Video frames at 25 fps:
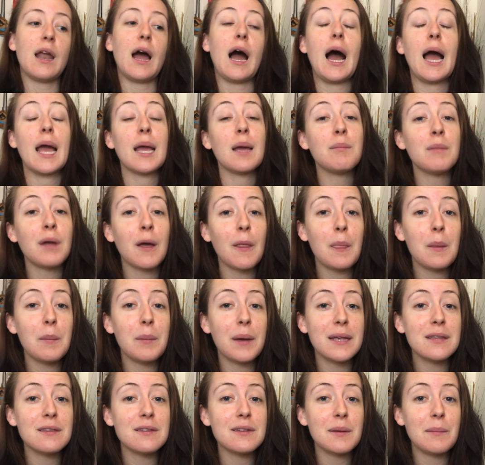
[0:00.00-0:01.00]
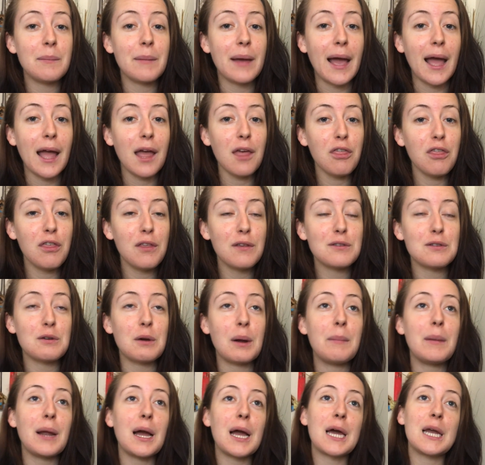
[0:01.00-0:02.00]
I am not the best at math, so
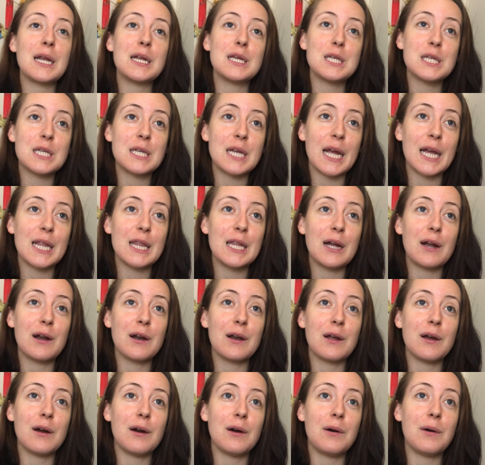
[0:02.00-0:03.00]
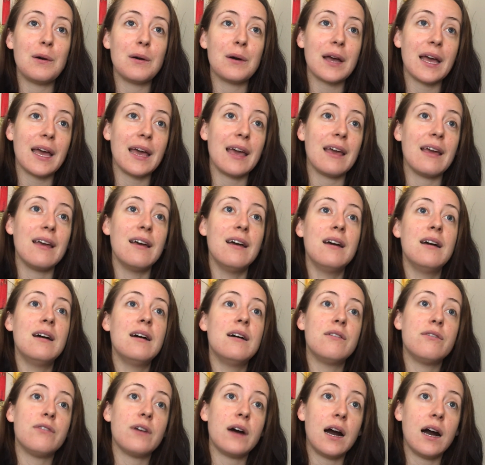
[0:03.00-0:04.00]
I'm not gonna stand there and go, okay,
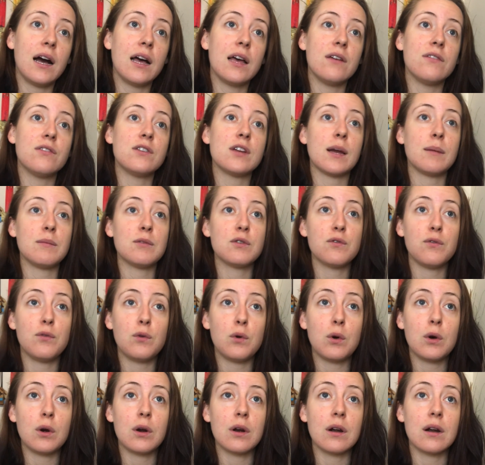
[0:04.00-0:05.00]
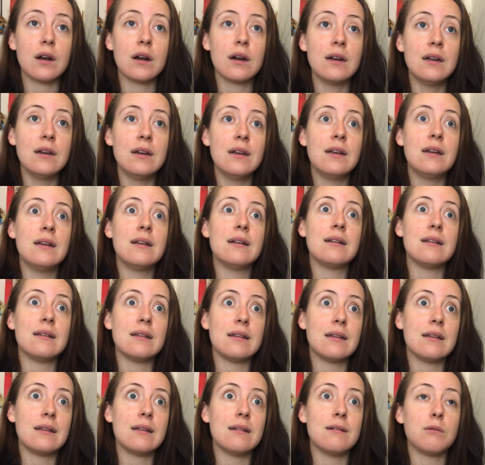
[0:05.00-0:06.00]
5 times 4,
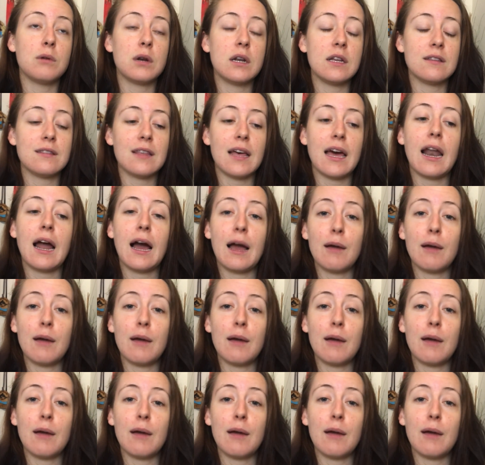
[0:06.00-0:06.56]
what is that?